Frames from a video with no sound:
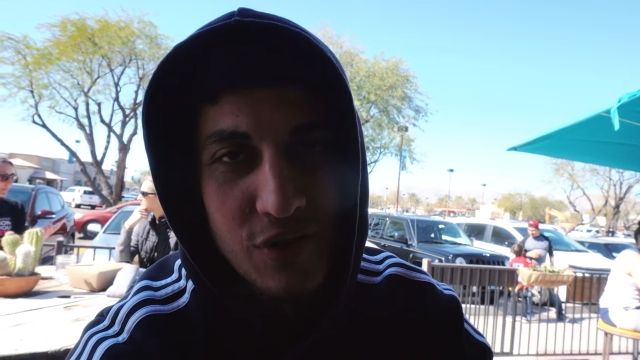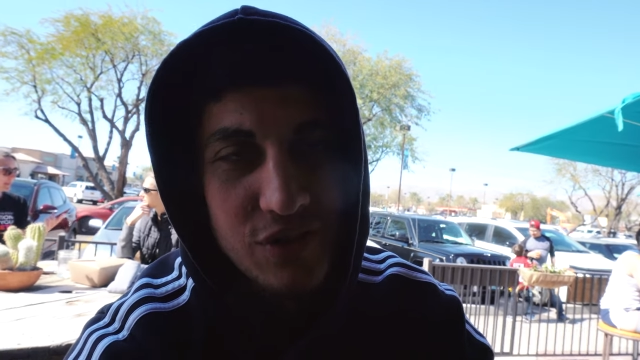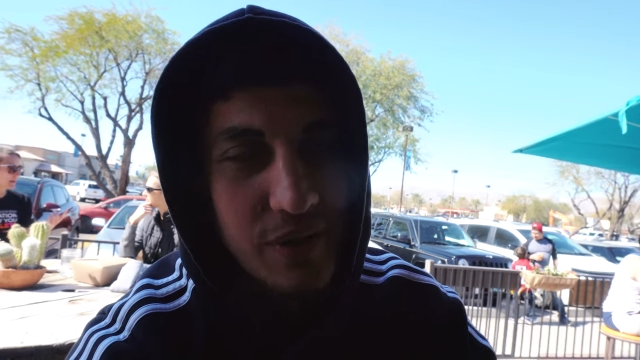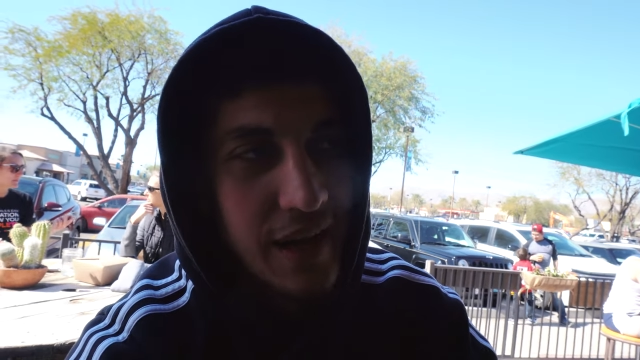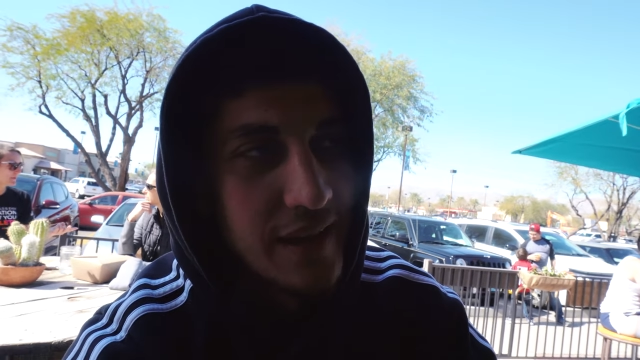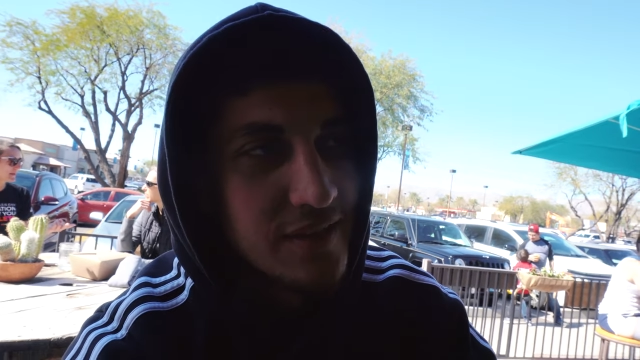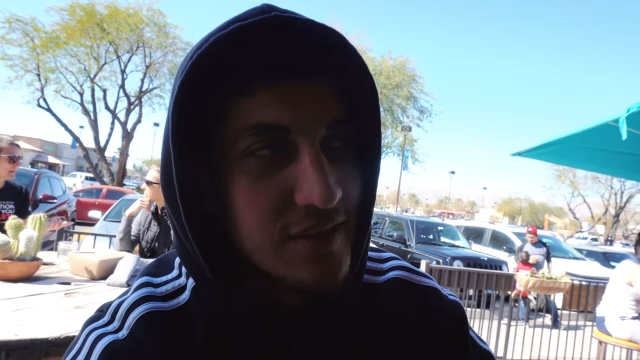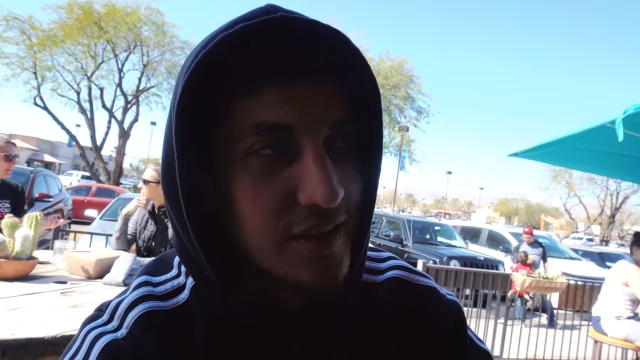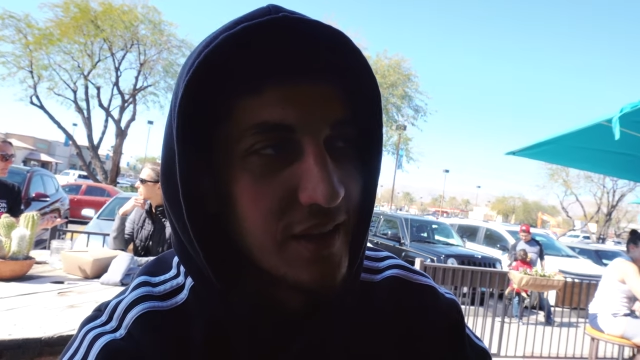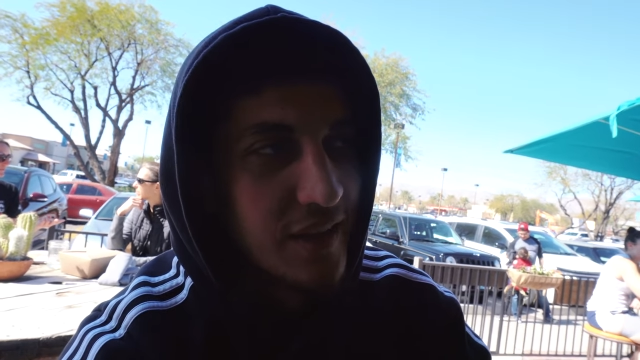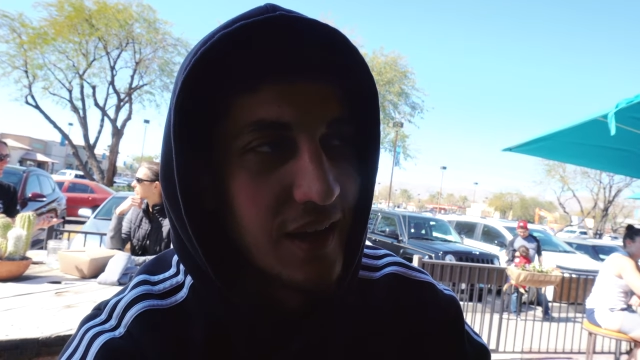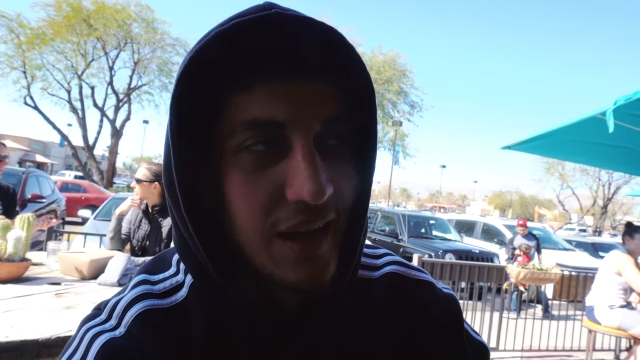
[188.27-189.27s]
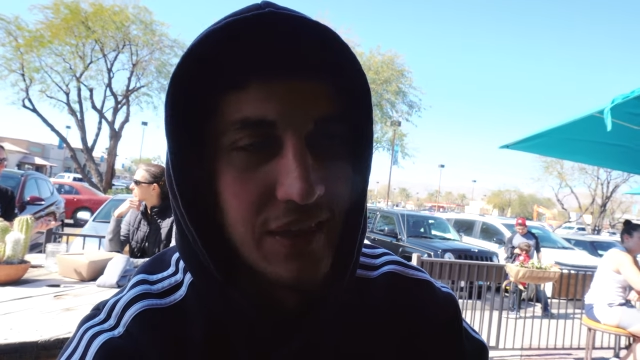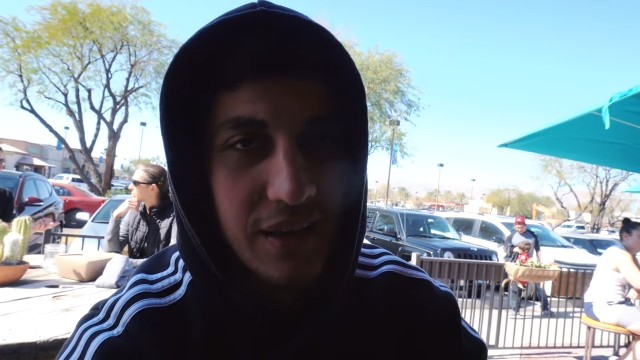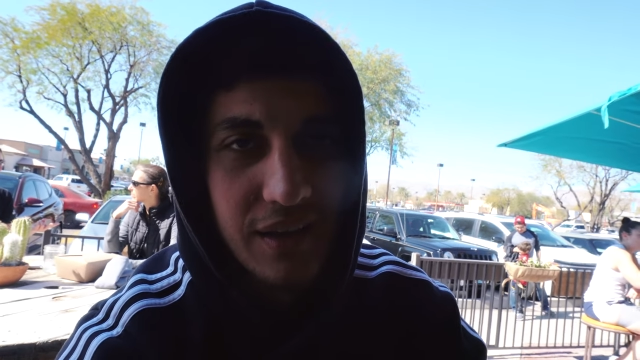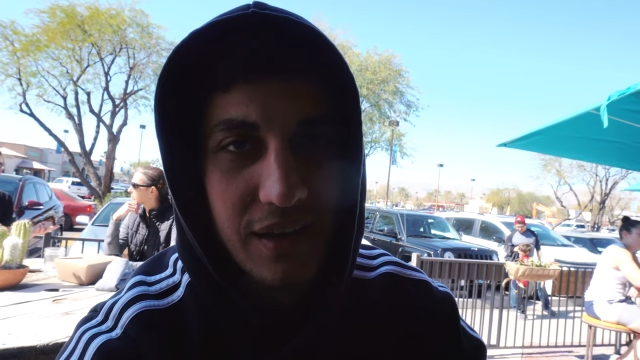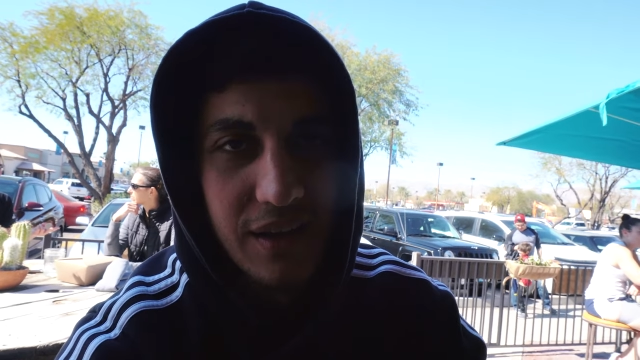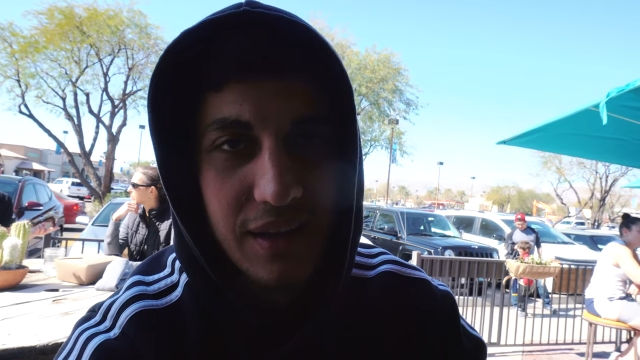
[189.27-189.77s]
so it has, I
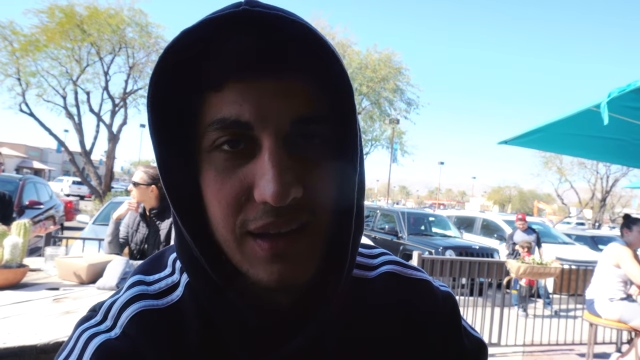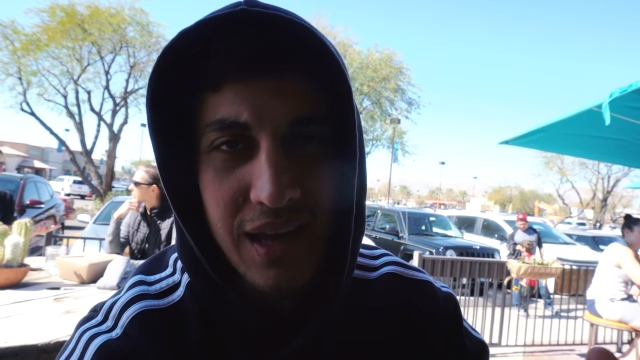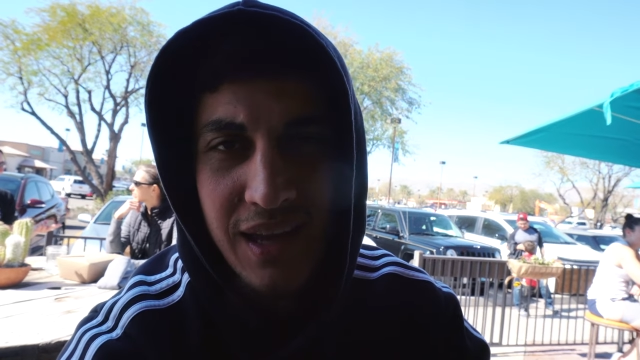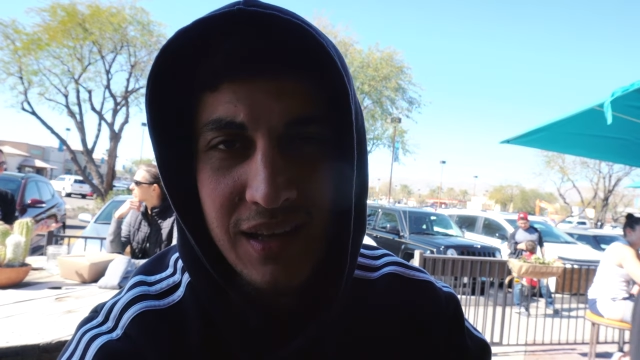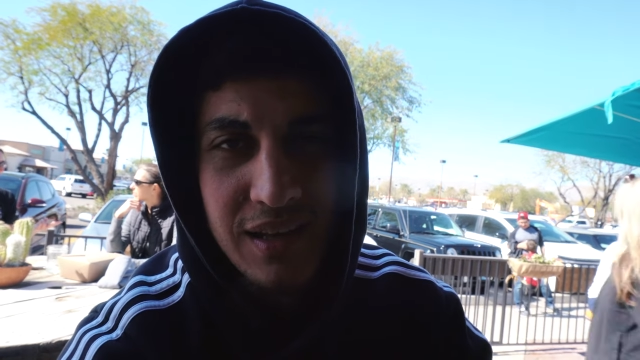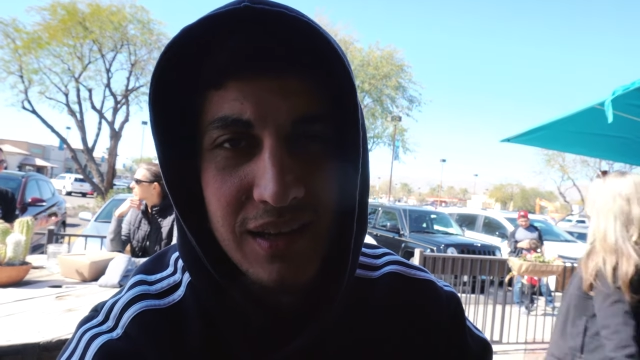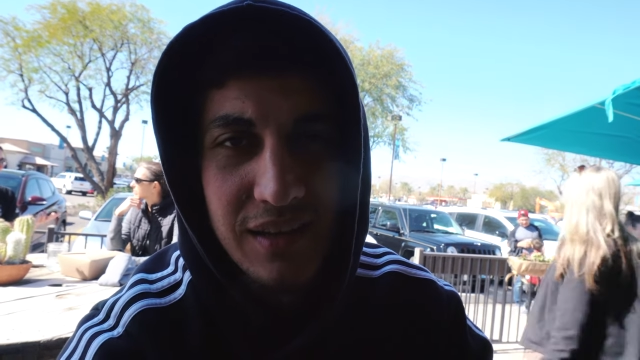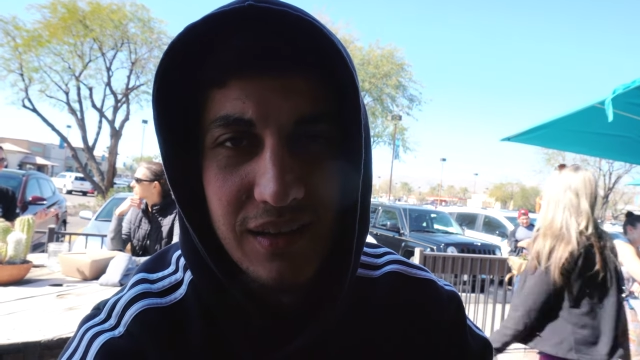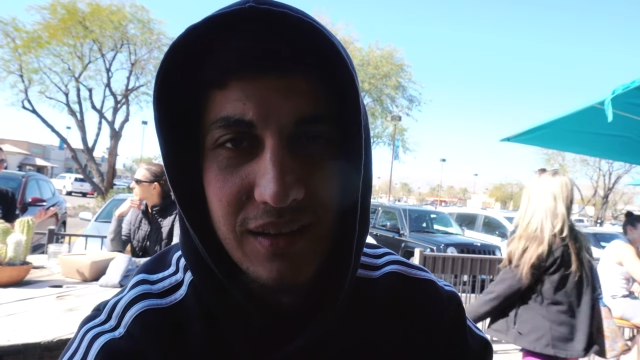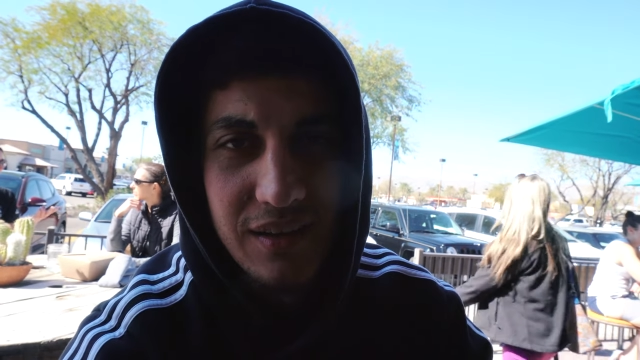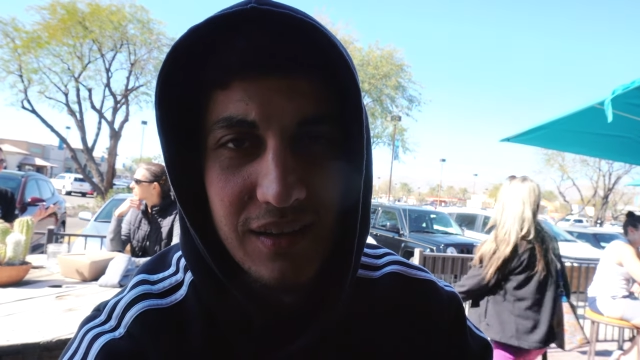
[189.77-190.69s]
think, uh, candied